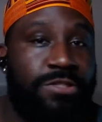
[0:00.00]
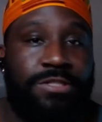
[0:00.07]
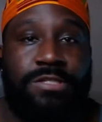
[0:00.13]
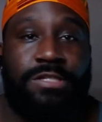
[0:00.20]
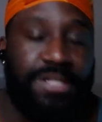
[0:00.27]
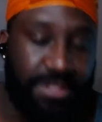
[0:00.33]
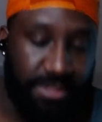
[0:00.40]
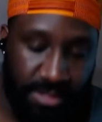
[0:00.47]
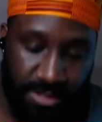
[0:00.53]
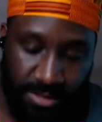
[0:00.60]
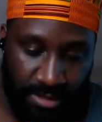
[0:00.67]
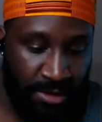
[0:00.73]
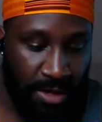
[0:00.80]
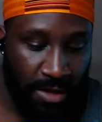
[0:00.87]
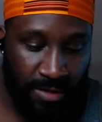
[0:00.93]
Just,
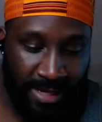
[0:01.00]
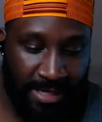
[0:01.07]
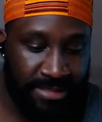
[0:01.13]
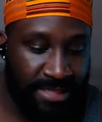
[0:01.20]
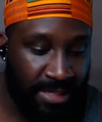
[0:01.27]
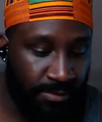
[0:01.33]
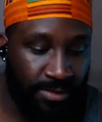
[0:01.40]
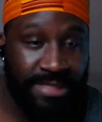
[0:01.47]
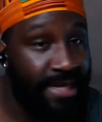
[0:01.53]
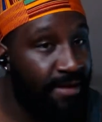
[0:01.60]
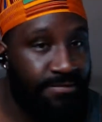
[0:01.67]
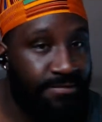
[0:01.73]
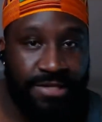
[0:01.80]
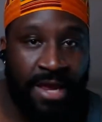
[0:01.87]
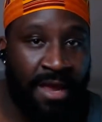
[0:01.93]
you know, like I said with Def
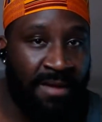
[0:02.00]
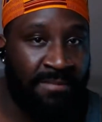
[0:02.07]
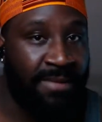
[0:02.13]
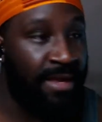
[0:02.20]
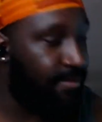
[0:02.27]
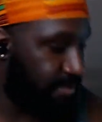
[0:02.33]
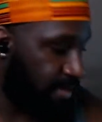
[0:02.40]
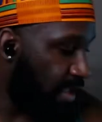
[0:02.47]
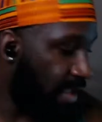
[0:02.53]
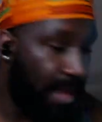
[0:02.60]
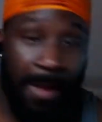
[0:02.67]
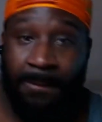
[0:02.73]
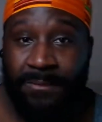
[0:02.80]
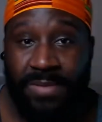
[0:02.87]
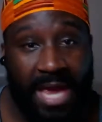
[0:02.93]
Jam and
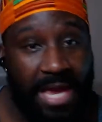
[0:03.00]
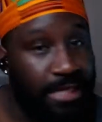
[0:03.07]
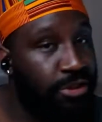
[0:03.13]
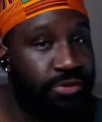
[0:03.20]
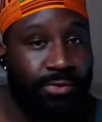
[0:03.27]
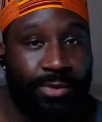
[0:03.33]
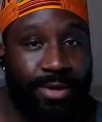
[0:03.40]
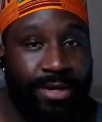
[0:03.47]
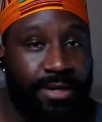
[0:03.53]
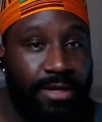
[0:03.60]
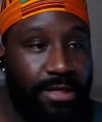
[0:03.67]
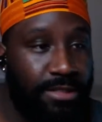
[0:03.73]
NBA Street,